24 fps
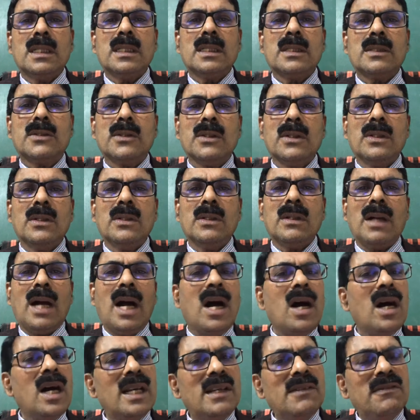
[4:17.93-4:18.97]
So
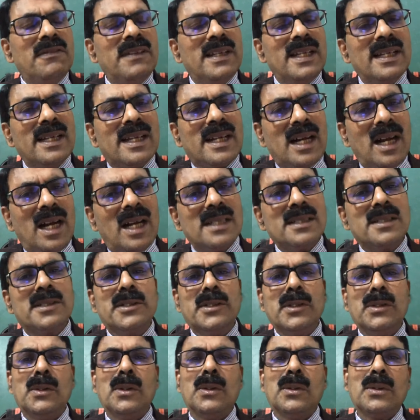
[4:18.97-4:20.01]
all will cause
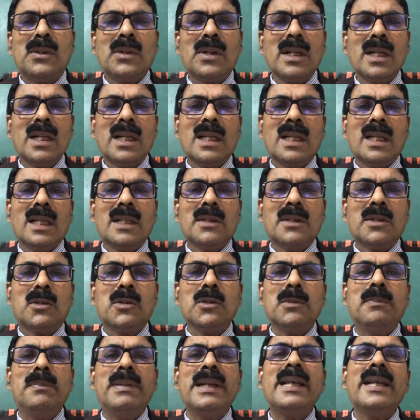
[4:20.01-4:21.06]
you
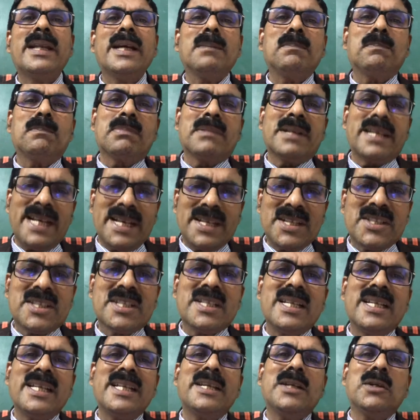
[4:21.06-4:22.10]
to build up
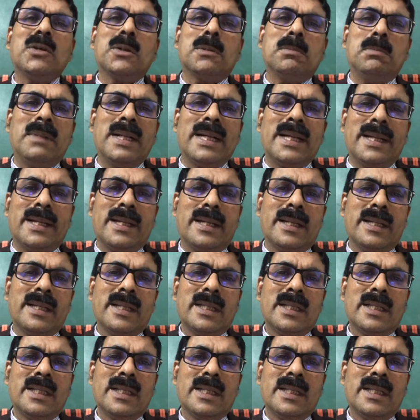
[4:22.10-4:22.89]
tension in your mind.